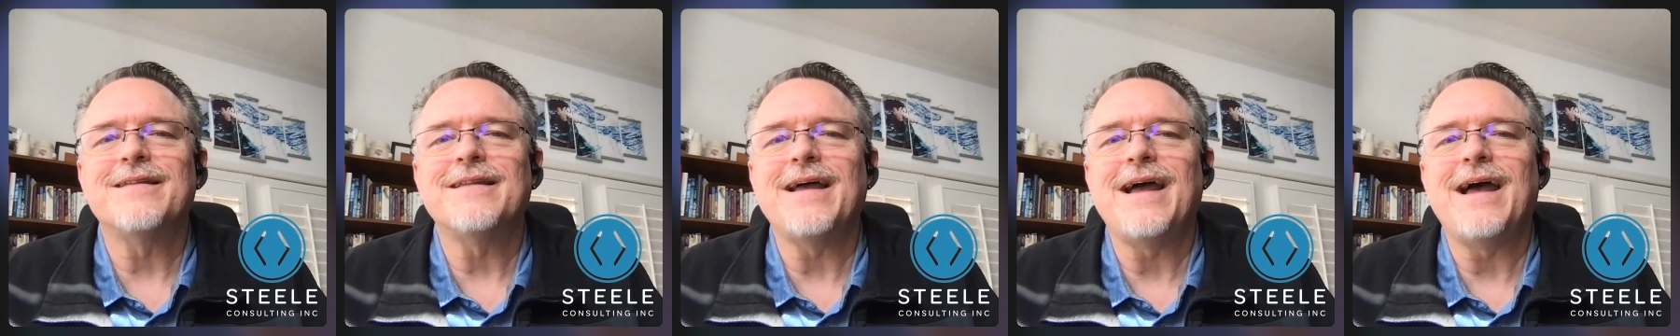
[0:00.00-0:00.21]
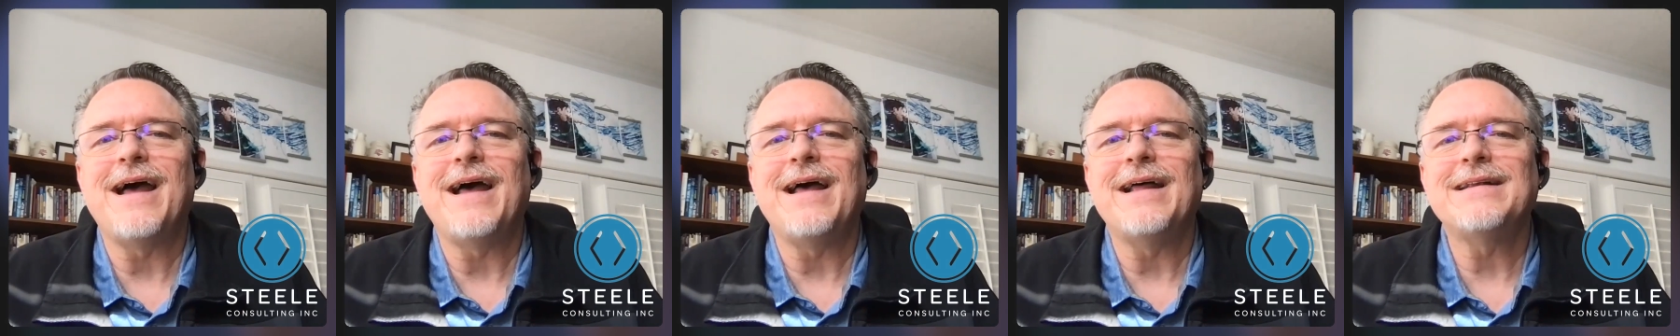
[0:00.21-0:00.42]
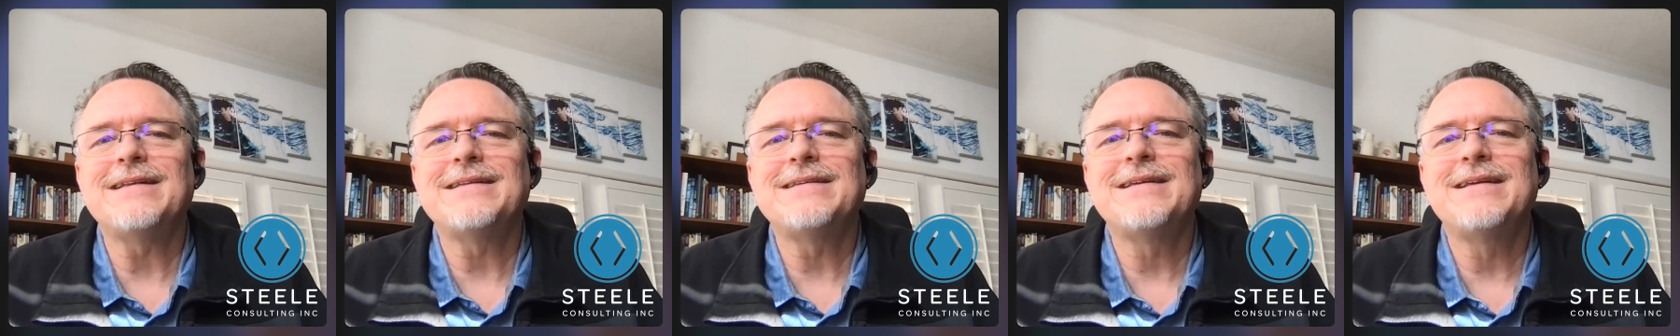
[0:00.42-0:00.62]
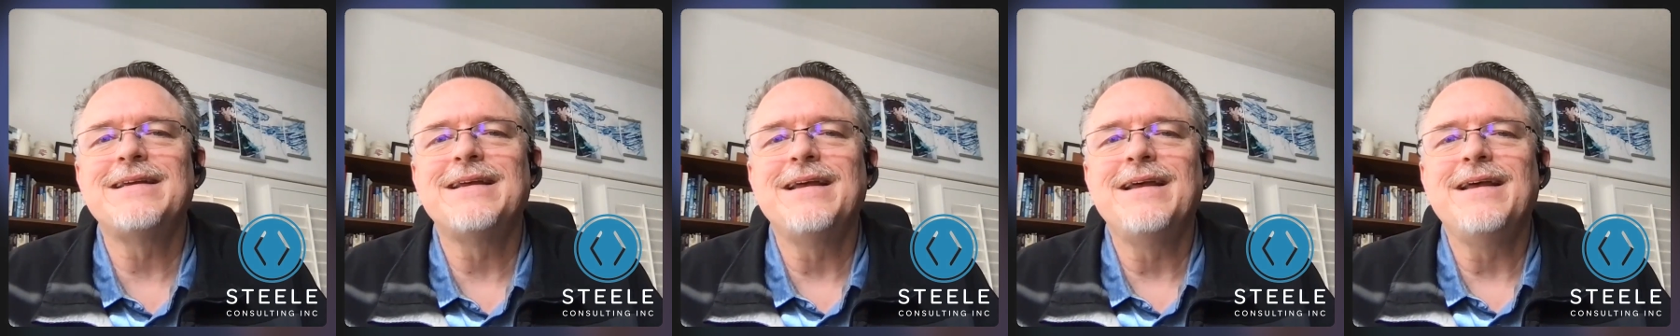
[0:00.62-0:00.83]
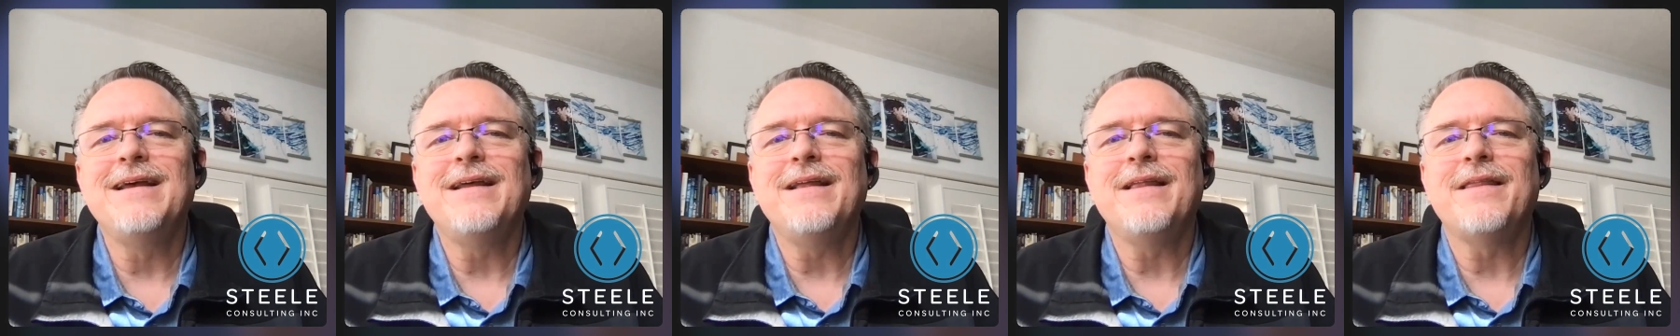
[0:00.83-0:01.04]
that
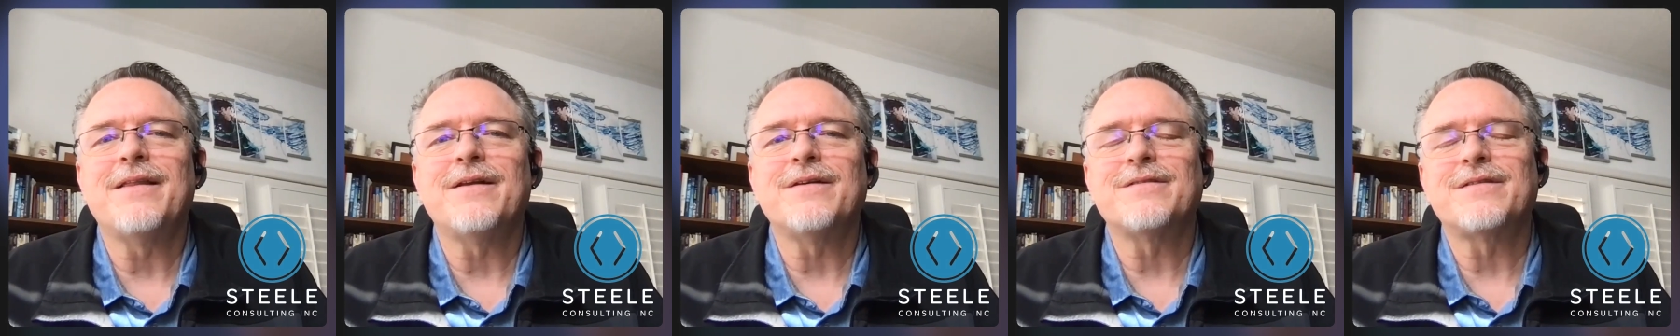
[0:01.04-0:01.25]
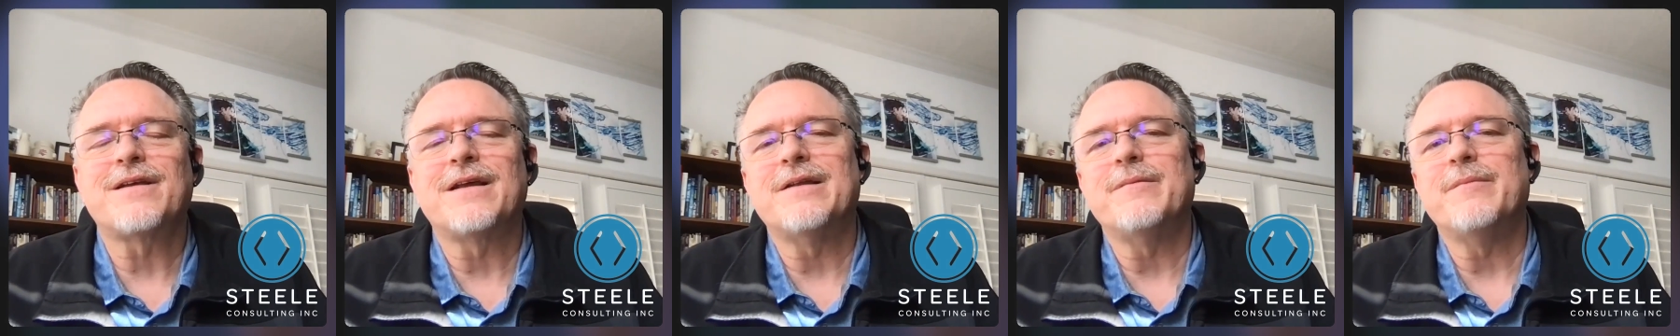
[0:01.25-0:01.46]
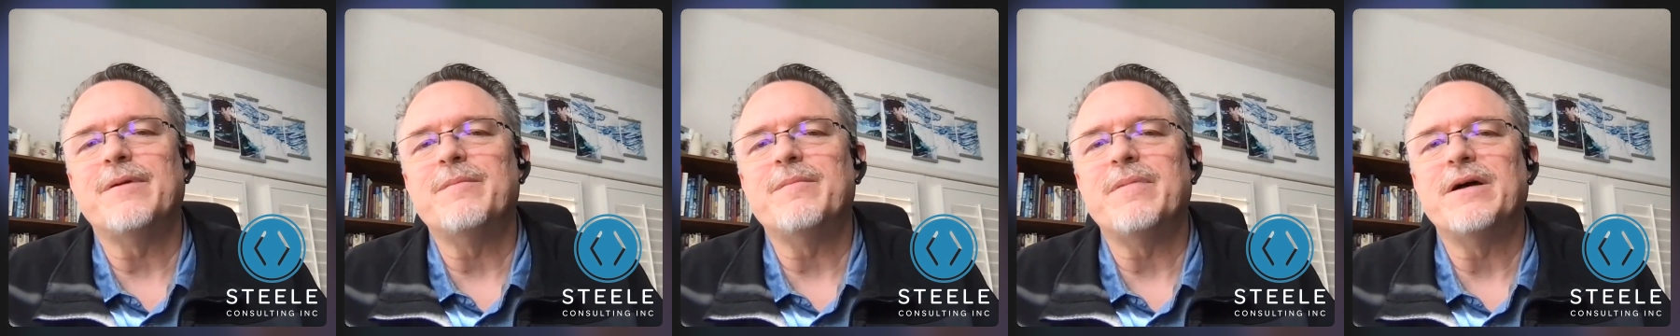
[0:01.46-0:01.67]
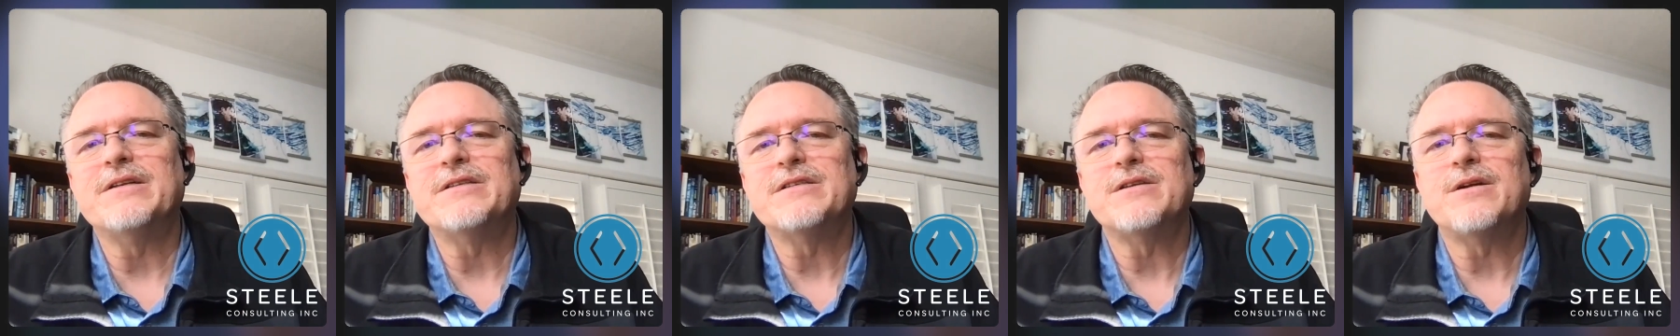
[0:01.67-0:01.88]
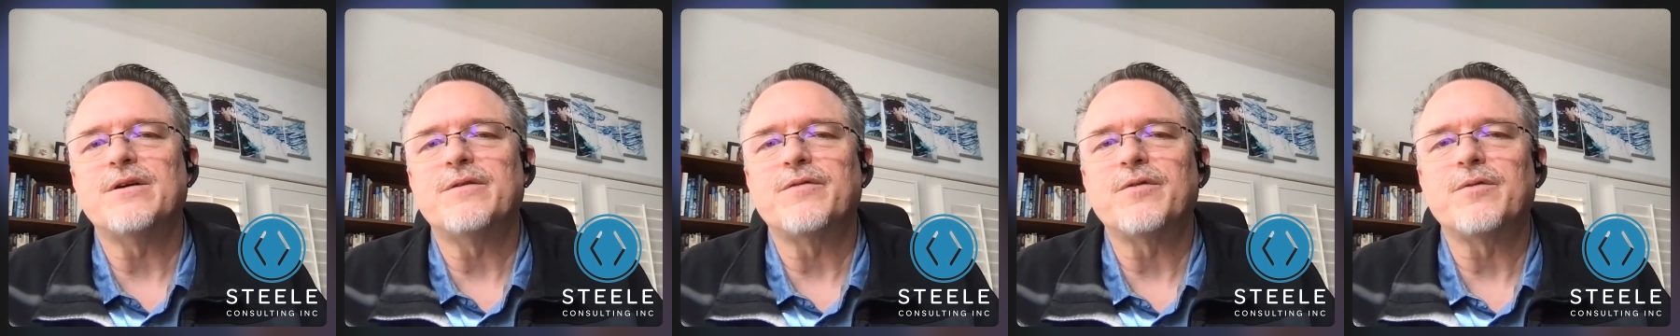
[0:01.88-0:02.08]
there's going to be
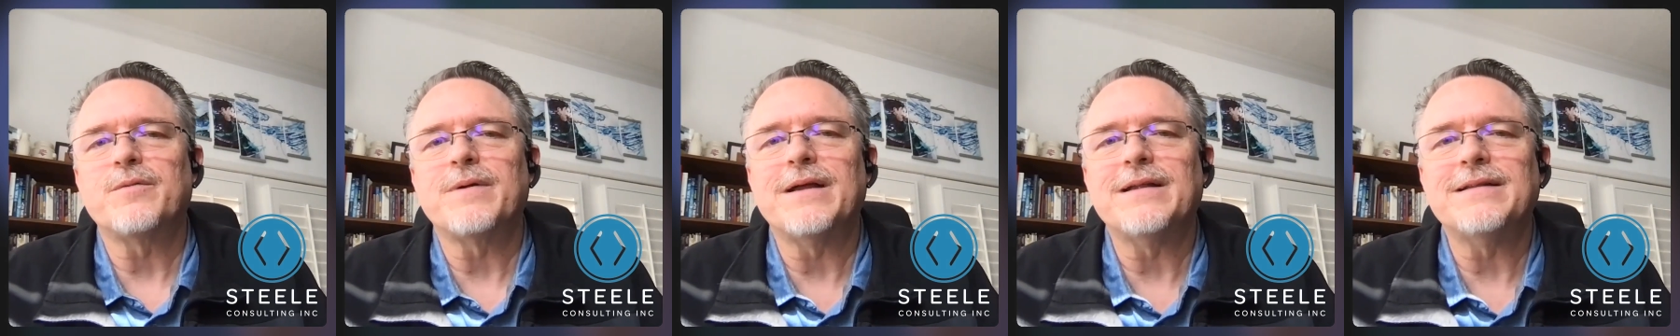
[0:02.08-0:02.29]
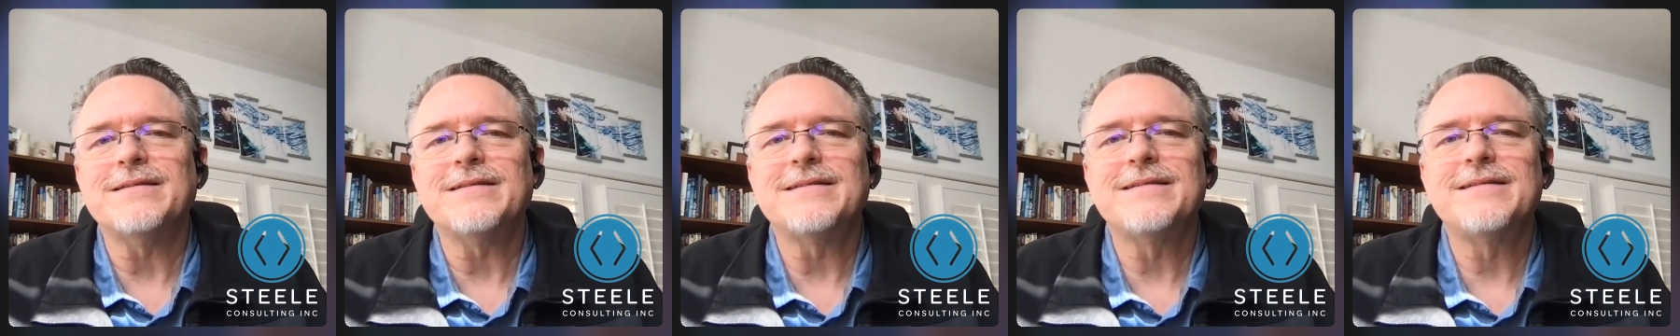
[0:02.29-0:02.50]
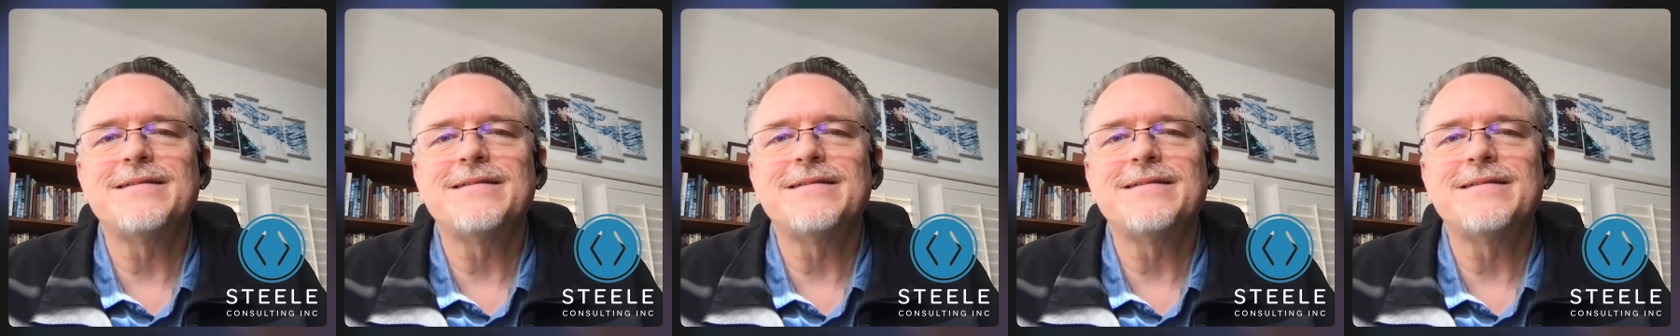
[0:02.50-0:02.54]
budget overrun.